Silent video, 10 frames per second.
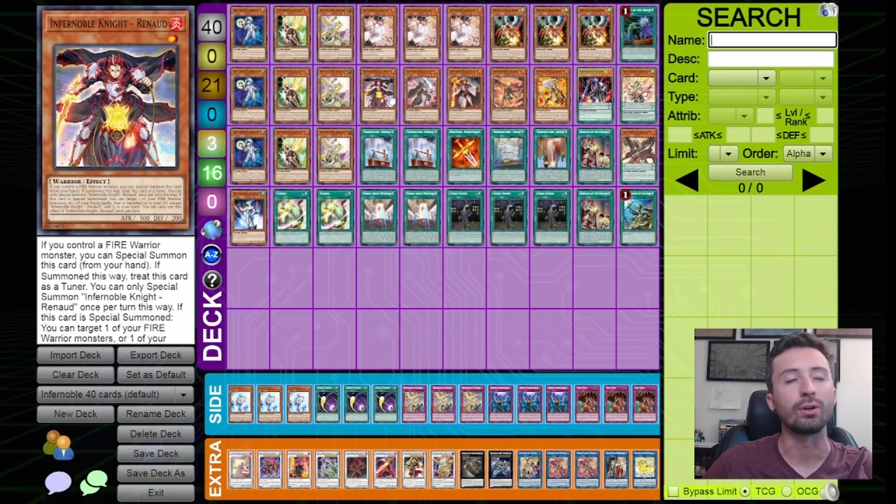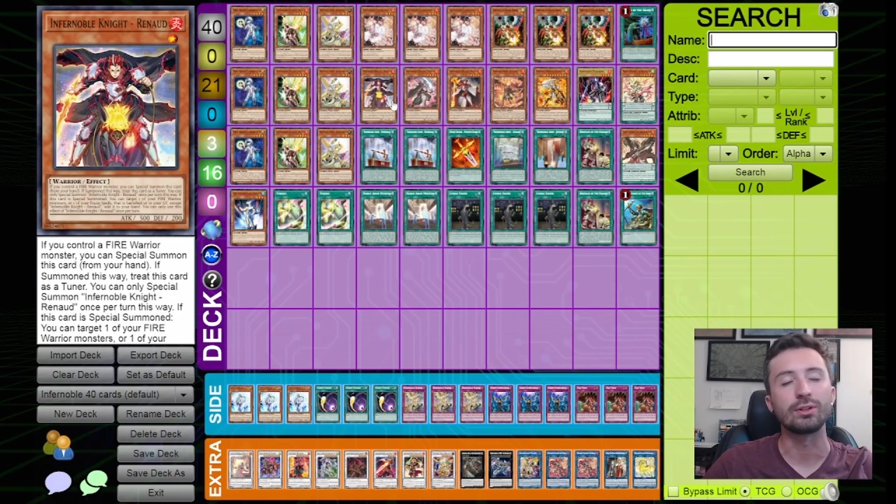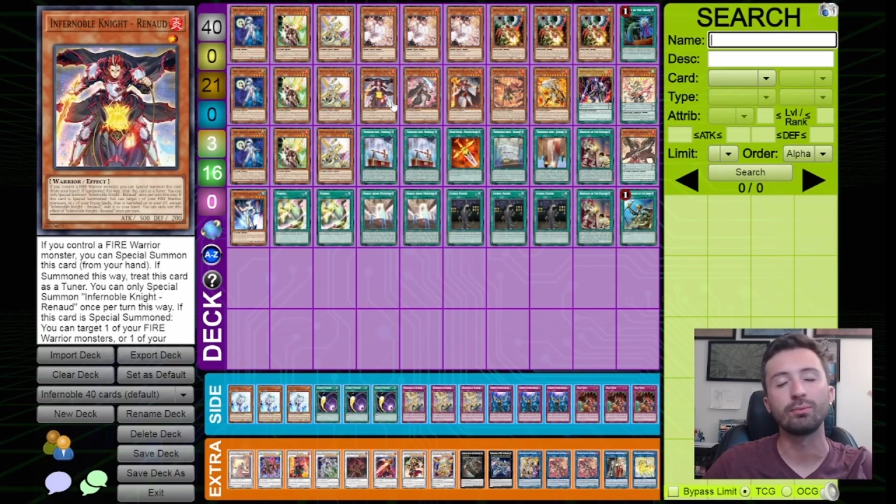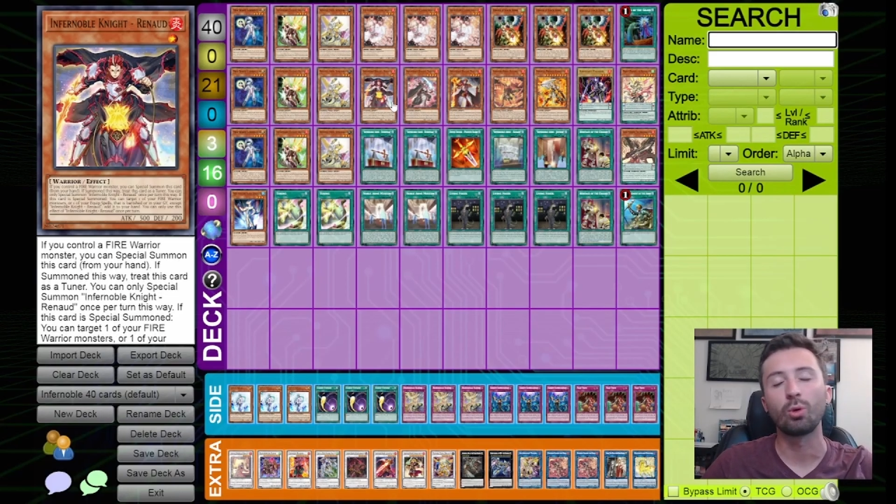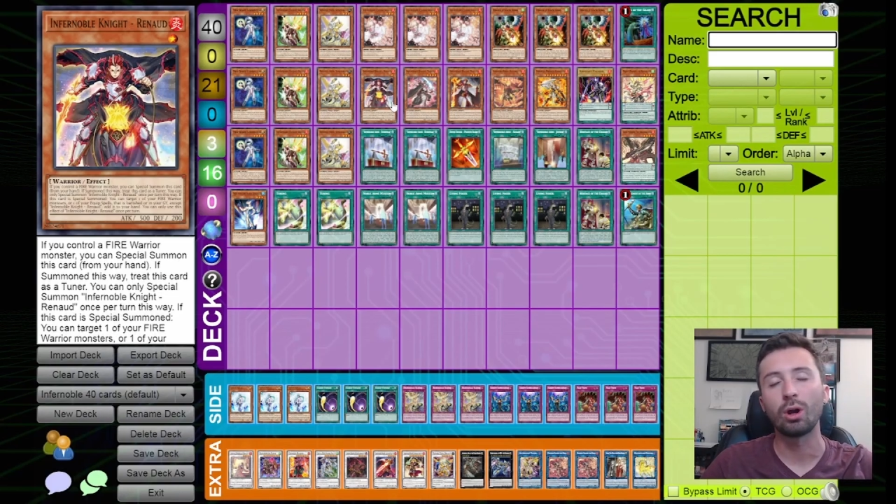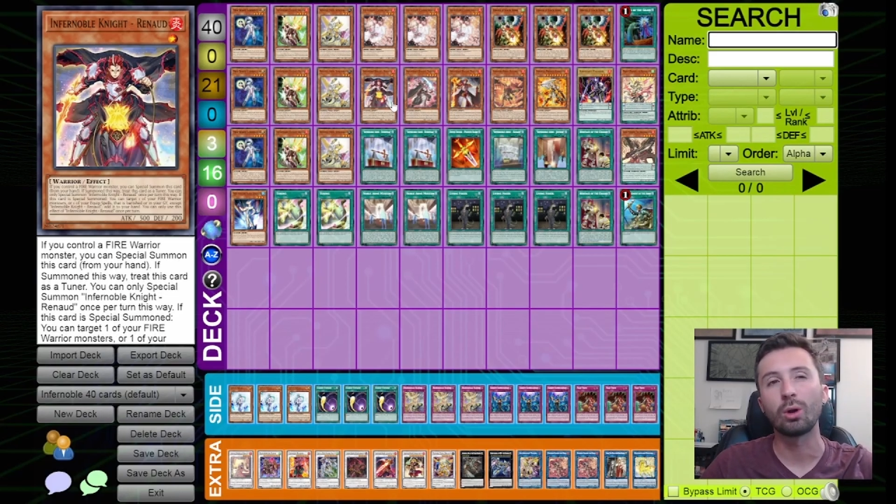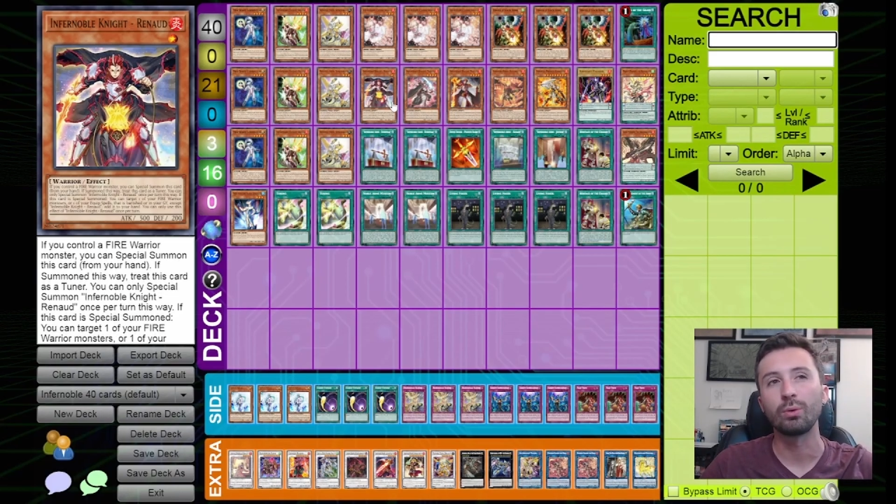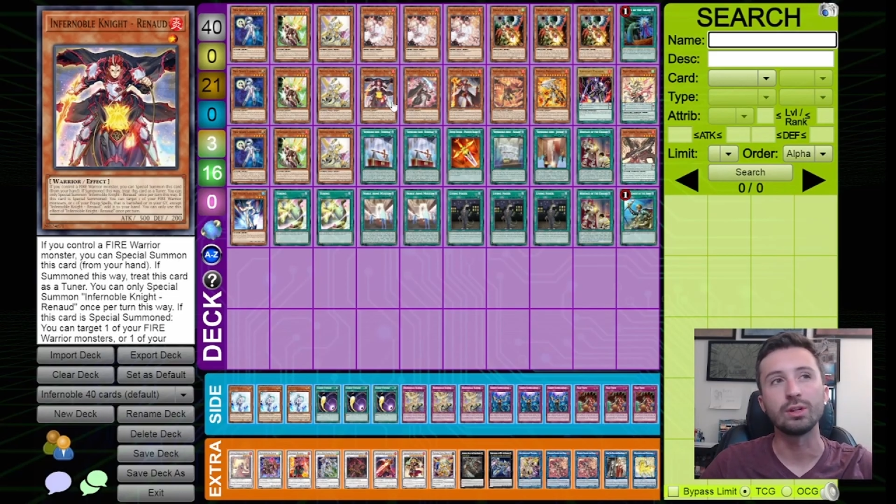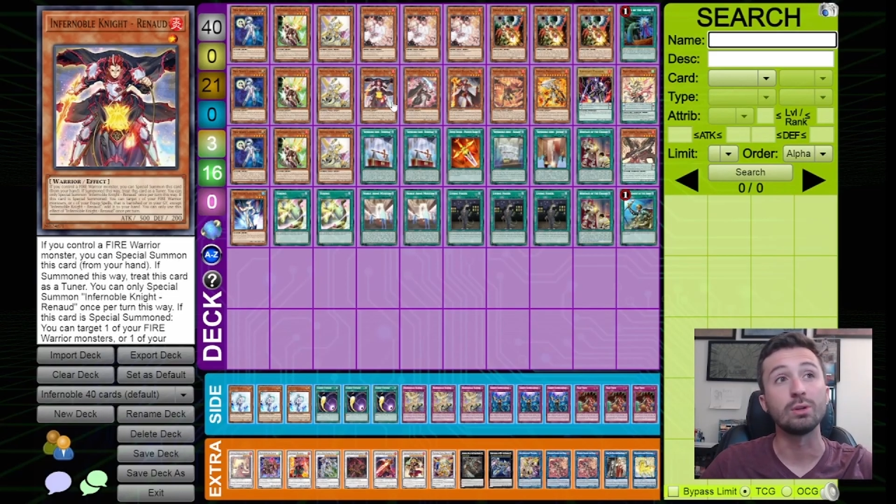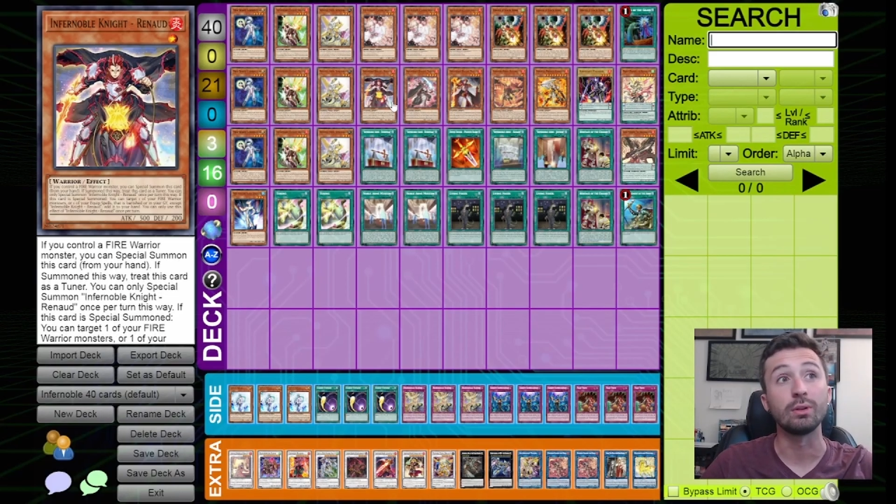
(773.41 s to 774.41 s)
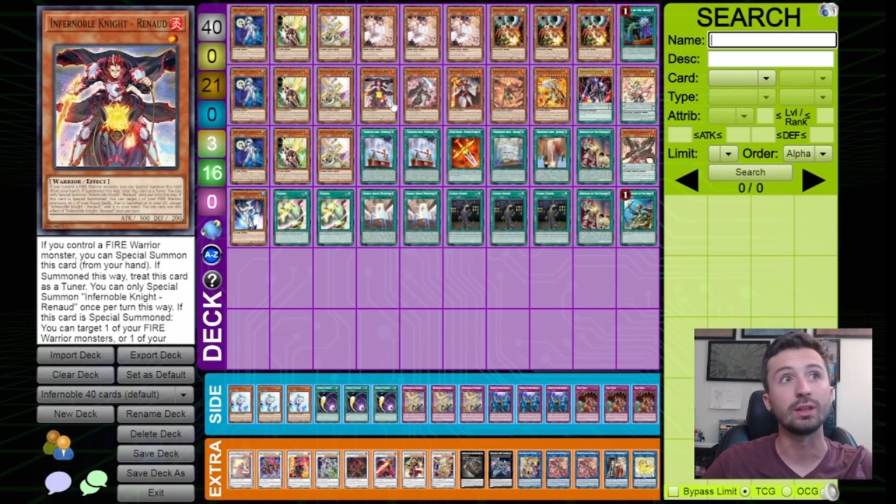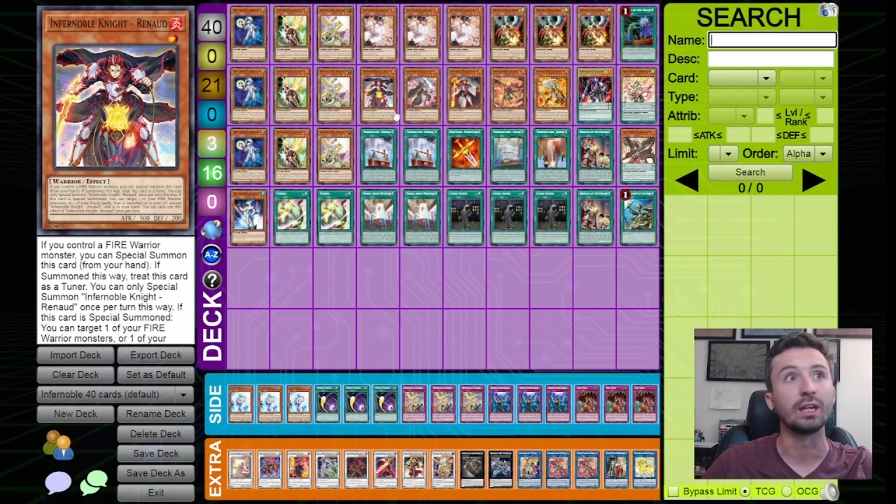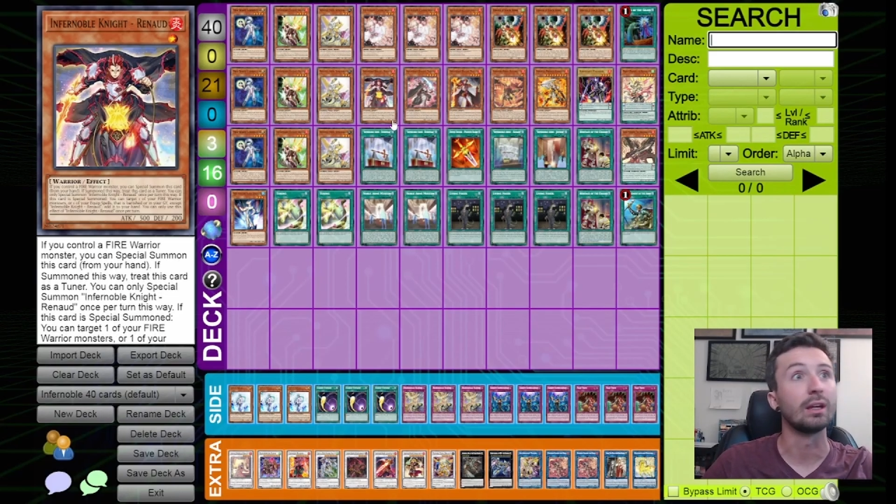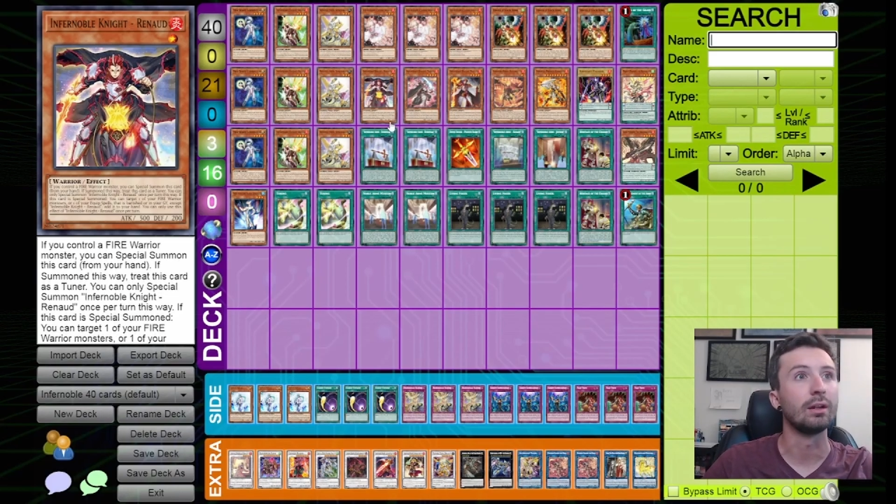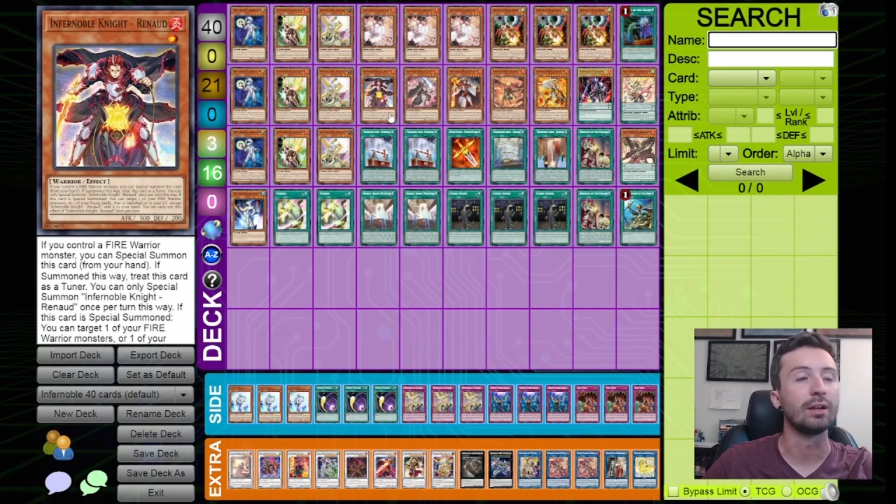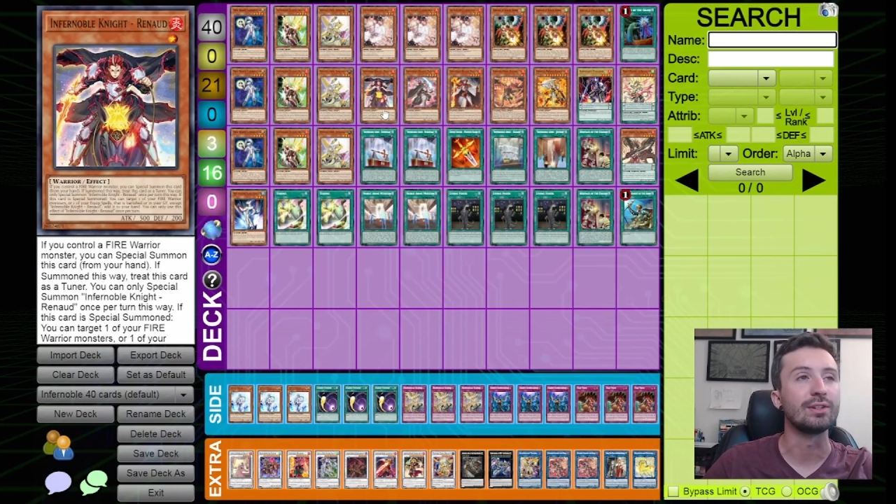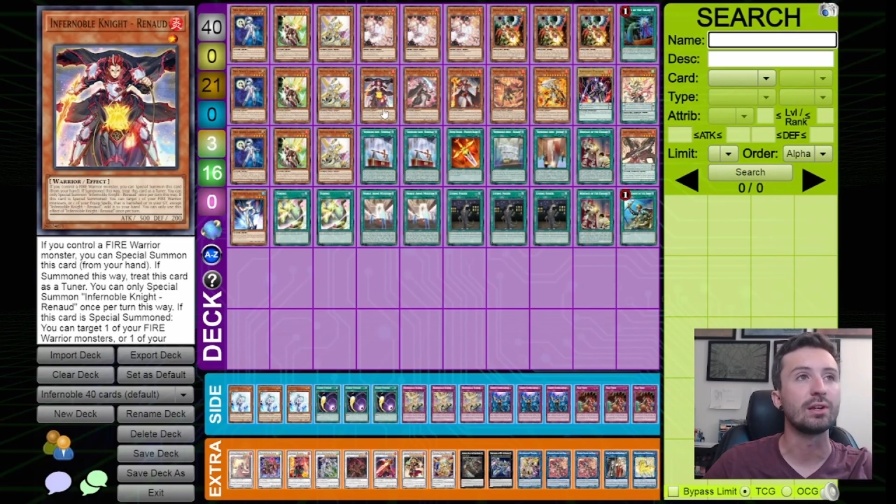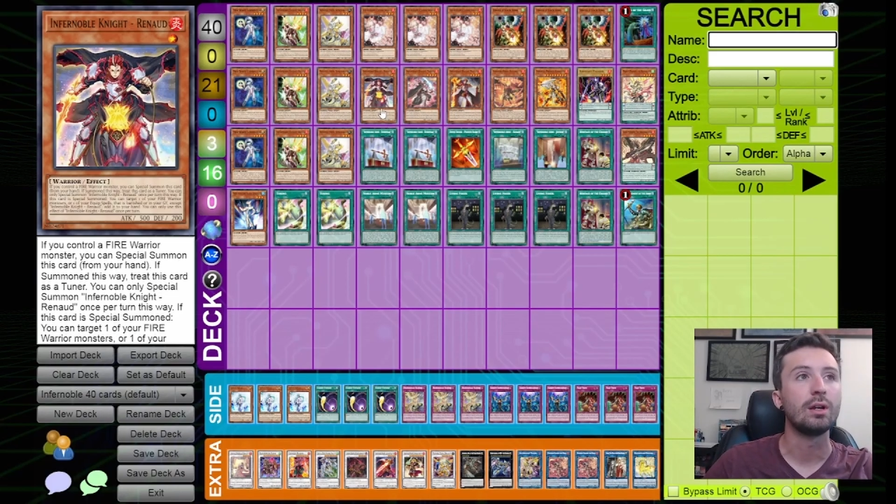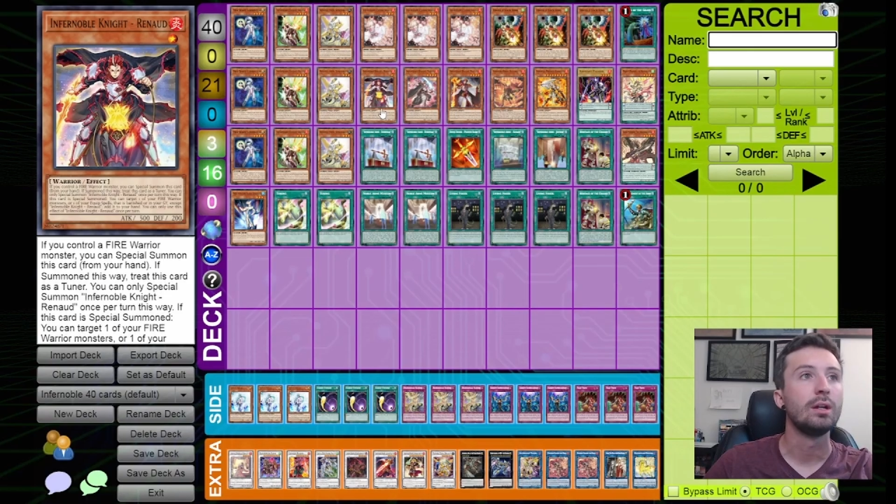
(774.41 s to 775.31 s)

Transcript: It's more awkward than you would think it is.